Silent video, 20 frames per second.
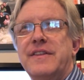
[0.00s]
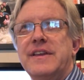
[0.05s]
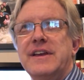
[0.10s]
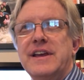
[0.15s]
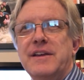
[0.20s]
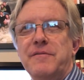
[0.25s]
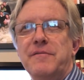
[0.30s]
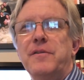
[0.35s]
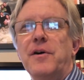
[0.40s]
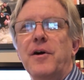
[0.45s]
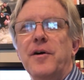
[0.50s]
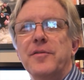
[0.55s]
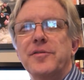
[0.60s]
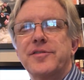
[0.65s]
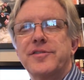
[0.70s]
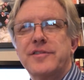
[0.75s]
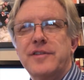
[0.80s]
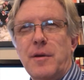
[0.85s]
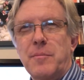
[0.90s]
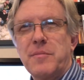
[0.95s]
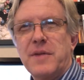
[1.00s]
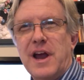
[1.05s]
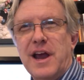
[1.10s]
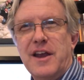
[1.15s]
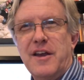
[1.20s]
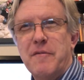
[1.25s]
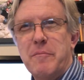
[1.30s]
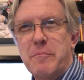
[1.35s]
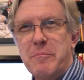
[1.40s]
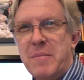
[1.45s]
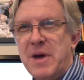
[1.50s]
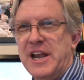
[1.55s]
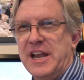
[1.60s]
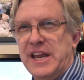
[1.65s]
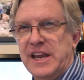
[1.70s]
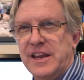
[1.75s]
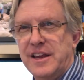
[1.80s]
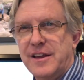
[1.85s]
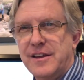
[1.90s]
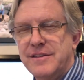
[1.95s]
involves some kind of
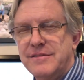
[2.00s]
money.